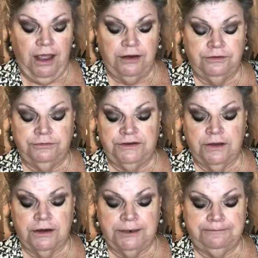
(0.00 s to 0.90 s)
I had to
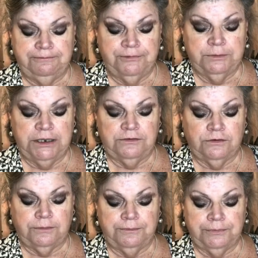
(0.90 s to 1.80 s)
resign from that
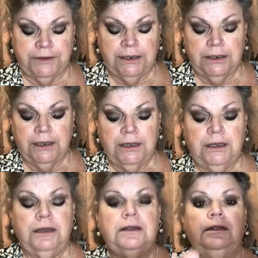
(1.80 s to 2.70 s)
job.
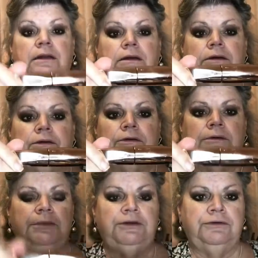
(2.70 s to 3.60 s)

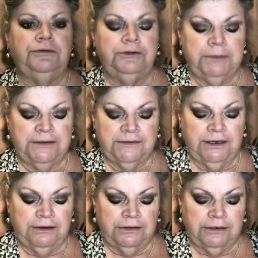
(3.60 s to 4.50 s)
Lacura Minerals
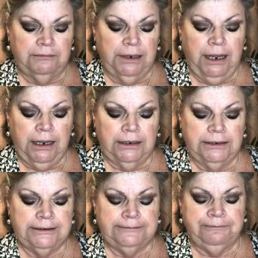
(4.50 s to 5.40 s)
Mascara in black.
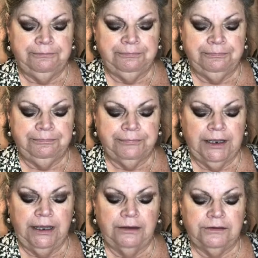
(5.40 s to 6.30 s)

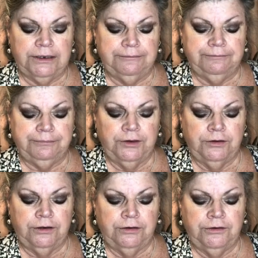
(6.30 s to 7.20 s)
Aldi,
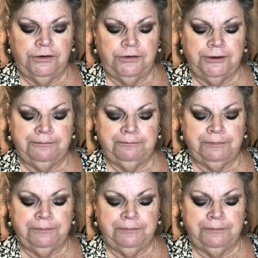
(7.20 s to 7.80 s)
$9.99.